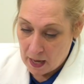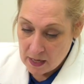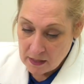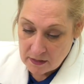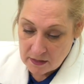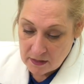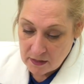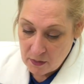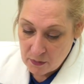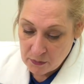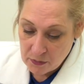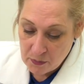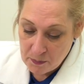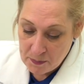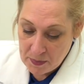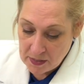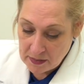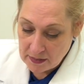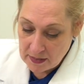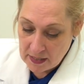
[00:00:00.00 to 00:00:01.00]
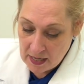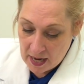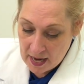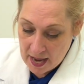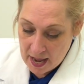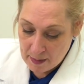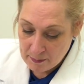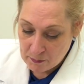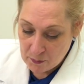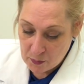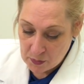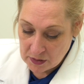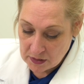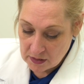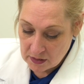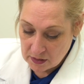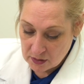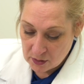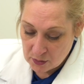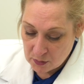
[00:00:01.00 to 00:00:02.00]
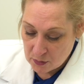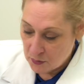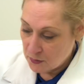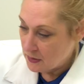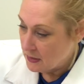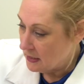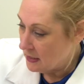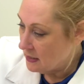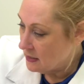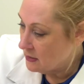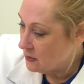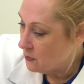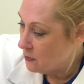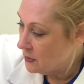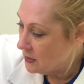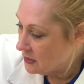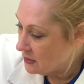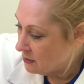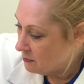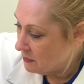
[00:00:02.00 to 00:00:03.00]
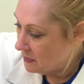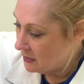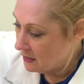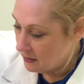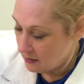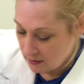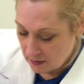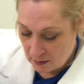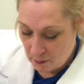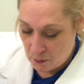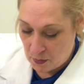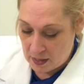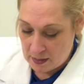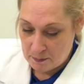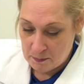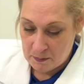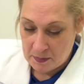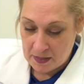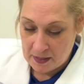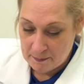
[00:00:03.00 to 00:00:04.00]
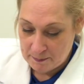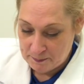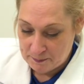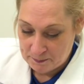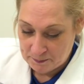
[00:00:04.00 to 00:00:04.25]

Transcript: So the bit that I am going to use is going to be the white bit.